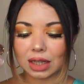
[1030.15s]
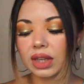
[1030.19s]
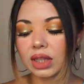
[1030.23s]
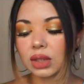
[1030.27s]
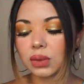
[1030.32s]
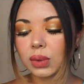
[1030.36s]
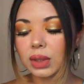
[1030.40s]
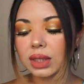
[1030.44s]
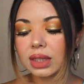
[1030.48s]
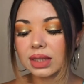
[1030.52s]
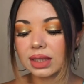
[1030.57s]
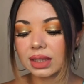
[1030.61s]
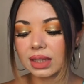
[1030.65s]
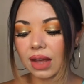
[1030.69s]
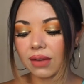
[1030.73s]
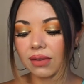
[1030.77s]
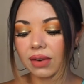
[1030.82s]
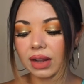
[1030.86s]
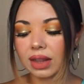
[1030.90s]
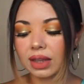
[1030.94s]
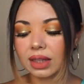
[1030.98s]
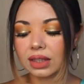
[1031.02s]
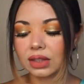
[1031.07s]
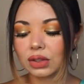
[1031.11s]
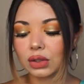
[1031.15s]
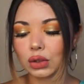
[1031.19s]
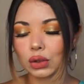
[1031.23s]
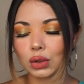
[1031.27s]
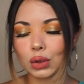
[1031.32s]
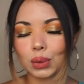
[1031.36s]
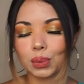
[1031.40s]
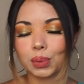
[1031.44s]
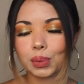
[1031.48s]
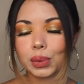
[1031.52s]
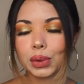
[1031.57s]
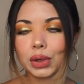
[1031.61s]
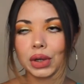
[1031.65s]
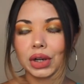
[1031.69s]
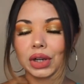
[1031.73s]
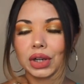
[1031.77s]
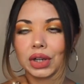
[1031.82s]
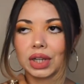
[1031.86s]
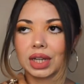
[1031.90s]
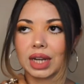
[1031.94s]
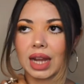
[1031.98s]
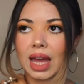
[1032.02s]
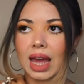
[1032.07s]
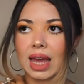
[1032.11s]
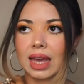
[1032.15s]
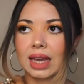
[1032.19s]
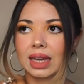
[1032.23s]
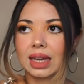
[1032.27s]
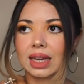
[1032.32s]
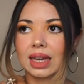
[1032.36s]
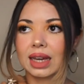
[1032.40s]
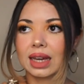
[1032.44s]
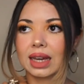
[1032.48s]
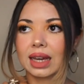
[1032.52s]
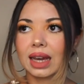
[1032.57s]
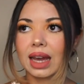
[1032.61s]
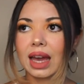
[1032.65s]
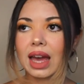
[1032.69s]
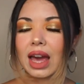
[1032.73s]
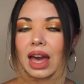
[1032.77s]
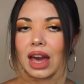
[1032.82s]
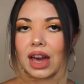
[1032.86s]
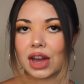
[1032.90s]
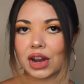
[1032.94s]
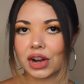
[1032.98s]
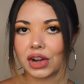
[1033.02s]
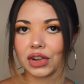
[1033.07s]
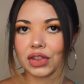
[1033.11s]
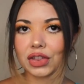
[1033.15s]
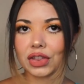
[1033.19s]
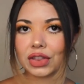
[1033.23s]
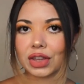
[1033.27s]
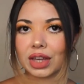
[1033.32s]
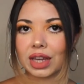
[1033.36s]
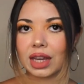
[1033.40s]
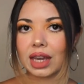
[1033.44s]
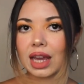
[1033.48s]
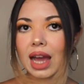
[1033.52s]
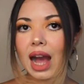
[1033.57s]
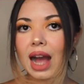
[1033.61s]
This one's definitely super like earthy.